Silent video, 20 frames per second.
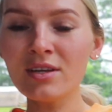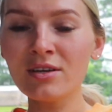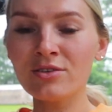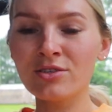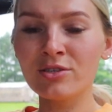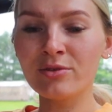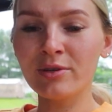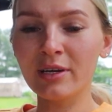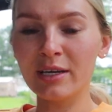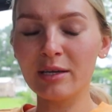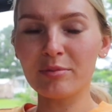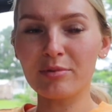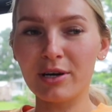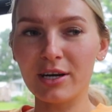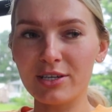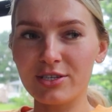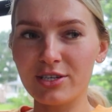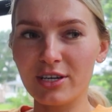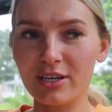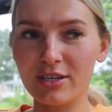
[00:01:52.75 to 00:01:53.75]
doing any
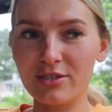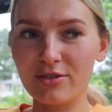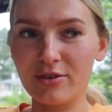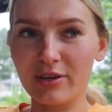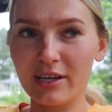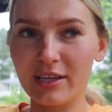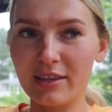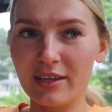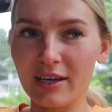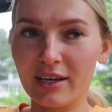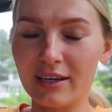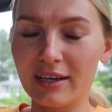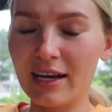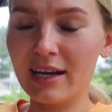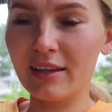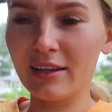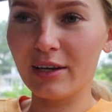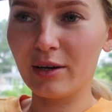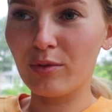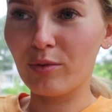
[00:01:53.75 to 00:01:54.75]
projects or anything.
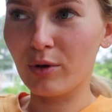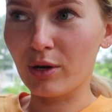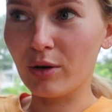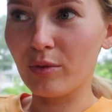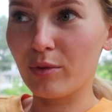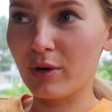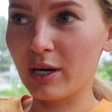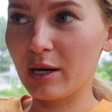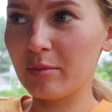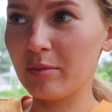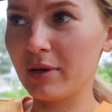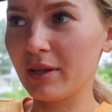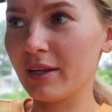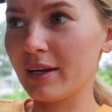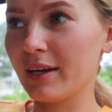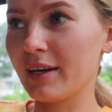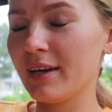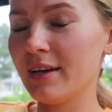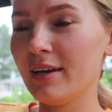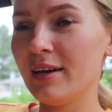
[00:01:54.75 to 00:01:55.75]
Not like work, but
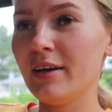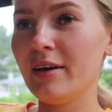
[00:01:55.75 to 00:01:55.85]
like